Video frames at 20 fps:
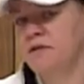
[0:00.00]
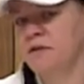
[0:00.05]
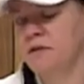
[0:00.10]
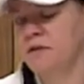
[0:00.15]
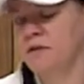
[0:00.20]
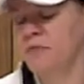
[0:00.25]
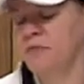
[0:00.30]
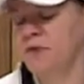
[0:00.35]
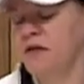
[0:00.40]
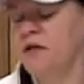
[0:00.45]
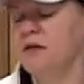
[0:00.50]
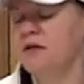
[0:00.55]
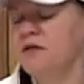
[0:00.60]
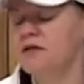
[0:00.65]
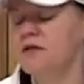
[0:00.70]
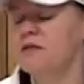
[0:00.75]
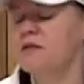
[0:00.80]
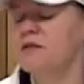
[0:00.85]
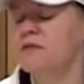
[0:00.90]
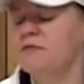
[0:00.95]
you know, because
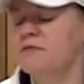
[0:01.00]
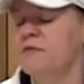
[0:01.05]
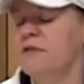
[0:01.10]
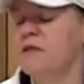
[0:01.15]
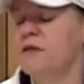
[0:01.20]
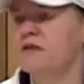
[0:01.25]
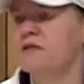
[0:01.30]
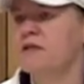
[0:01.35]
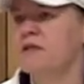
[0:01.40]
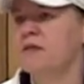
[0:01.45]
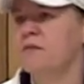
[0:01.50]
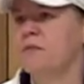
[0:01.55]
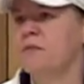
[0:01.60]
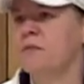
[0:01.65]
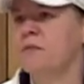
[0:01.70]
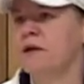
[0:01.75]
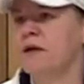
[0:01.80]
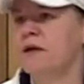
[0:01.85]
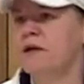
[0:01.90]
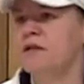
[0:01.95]
it's videotaped the
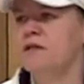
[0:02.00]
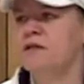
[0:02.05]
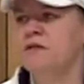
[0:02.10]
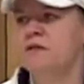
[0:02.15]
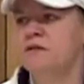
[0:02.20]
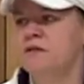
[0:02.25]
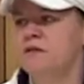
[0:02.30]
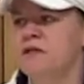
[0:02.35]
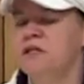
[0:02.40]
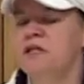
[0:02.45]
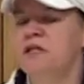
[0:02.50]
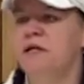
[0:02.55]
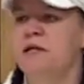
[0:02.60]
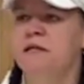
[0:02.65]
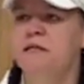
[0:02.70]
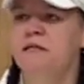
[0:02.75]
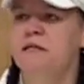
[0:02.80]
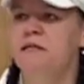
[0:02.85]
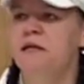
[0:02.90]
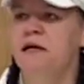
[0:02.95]
way it is, there's a
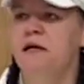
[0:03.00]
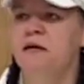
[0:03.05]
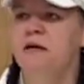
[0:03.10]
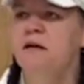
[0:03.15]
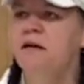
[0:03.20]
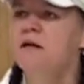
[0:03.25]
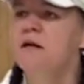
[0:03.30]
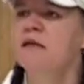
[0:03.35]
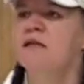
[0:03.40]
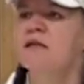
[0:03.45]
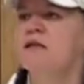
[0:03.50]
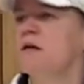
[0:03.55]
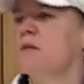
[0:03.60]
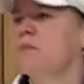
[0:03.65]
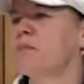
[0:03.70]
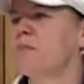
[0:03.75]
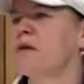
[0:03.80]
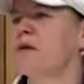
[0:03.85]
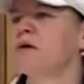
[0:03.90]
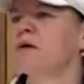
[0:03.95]
chance that
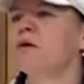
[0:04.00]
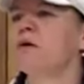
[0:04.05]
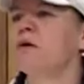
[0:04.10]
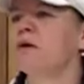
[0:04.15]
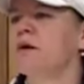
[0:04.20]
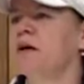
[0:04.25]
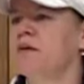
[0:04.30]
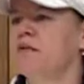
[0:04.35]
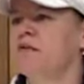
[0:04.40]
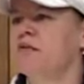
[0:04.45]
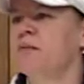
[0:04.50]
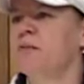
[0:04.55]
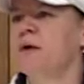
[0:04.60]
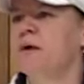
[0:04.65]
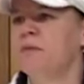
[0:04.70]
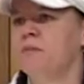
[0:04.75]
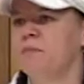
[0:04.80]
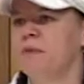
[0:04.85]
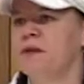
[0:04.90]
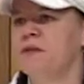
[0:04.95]
something could have
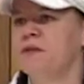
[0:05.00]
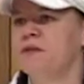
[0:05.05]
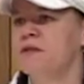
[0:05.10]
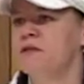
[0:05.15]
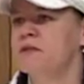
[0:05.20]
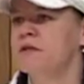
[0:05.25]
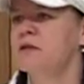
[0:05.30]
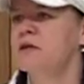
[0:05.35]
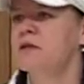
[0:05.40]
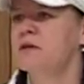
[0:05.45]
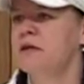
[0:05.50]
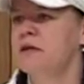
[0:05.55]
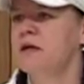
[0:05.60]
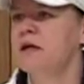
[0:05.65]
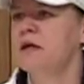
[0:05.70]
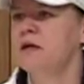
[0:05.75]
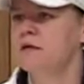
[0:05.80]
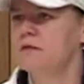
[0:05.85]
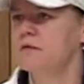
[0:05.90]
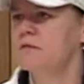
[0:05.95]
been missed
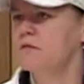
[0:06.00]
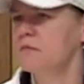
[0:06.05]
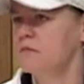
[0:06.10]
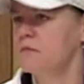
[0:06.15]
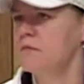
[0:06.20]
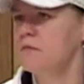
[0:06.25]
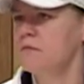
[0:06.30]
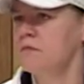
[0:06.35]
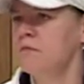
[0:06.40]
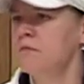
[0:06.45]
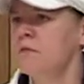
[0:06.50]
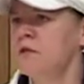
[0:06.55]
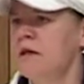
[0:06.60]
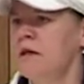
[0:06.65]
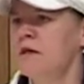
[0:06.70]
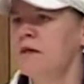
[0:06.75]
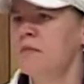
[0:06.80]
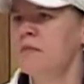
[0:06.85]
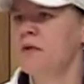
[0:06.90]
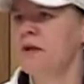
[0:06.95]

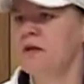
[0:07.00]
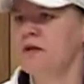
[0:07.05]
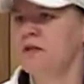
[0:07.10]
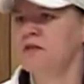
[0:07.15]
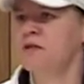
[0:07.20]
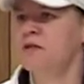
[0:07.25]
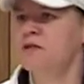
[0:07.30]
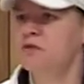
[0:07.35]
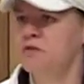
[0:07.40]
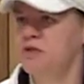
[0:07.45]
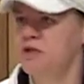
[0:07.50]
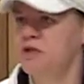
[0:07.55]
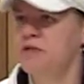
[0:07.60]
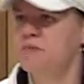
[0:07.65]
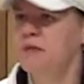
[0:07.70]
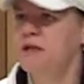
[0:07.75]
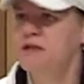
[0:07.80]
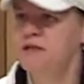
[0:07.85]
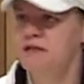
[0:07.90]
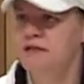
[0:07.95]
in the minutes. So just
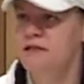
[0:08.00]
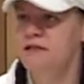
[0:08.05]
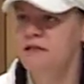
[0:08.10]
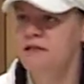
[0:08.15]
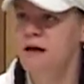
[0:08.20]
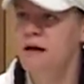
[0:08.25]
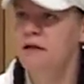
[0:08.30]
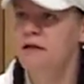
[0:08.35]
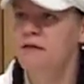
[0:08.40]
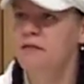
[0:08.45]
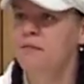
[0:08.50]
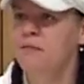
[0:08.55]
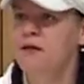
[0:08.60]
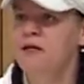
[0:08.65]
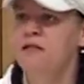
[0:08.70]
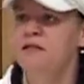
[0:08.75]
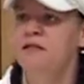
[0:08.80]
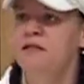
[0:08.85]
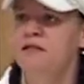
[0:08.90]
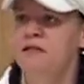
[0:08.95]
because it's not in the
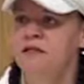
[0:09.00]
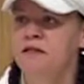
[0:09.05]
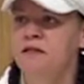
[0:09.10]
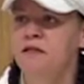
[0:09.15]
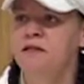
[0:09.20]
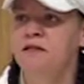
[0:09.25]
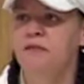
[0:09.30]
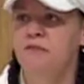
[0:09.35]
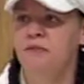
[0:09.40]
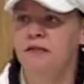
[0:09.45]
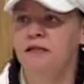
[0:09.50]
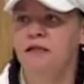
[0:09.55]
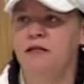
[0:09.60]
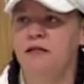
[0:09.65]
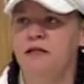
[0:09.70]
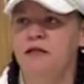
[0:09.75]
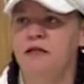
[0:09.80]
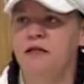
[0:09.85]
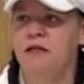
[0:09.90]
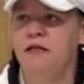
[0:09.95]
minutes doesn't mean it
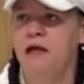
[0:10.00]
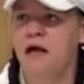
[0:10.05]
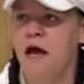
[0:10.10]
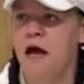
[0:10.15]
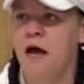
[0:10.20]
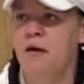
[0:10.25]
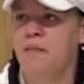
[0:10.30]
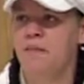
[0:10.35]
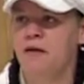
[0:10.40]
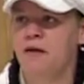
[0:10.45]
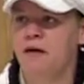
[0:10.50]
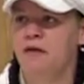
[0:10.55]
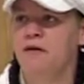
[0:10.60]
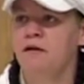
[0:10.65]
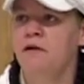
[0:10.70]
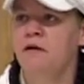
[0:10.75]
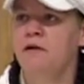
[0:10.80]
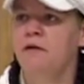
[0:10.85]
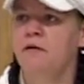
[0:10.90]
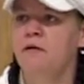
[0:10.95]
didn't happen.
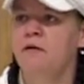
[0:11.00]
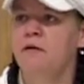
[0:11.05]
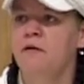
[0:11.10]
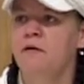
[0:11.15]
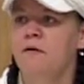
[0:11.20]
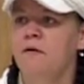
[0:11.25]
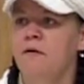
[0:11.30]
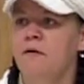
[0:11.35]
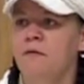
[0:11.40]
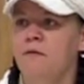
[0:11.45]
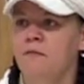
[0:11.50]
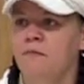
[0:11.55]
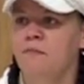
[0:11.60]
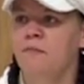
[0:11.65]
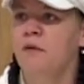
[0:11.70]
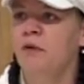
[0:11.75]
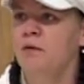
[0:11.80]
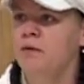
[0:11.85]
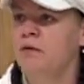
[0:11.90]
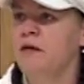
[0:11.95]
Sure. Um,
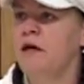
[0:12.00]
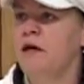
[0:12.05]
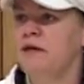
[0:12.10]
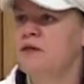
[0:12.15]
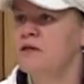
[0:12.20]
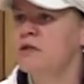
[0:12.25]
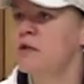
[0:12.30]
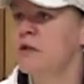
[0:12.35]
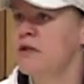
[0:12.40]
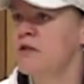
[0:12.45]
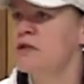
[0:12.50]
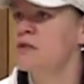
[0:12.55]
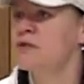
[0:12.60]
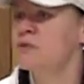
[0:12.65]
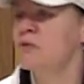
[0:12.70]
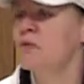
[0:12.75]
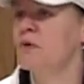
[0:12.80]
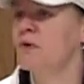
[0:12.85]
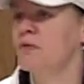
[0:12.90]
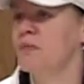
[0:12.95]
okay, so I just
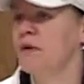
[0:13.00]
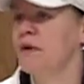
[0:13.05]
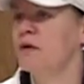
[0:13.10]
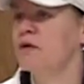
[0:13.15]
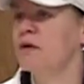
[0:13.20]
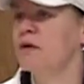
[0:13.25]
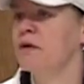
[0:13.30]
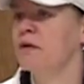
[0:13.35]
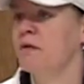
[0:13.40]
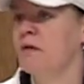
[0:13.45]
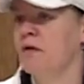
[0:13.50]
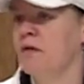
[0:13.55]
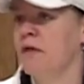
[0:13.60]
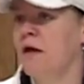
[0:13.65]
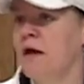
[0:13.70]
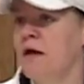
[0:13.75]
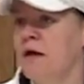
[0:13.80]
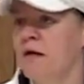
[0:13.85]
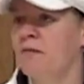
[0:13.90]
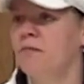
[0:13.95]
want to be clear on
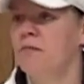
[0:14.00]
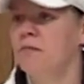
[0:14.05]
that.